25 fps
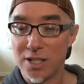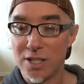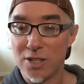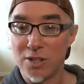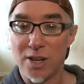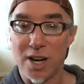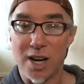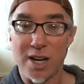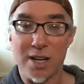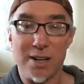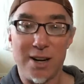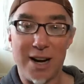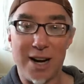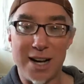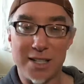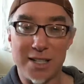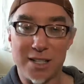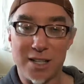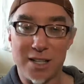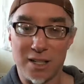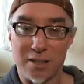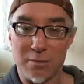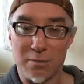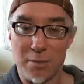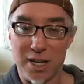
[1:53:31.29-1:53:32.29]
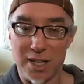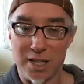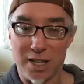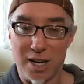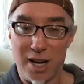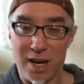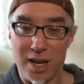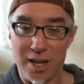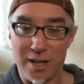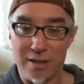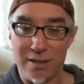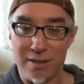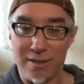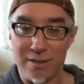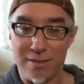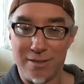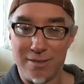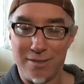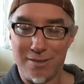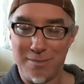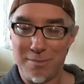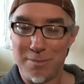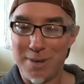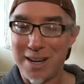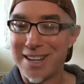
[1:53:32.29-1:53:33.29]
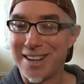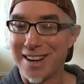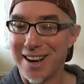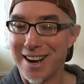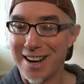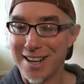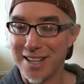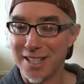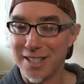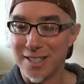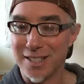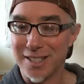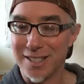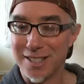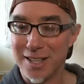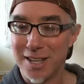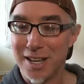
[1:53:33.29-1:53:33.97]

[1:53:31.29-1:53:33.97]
you got your ass kicked by God, by goddess.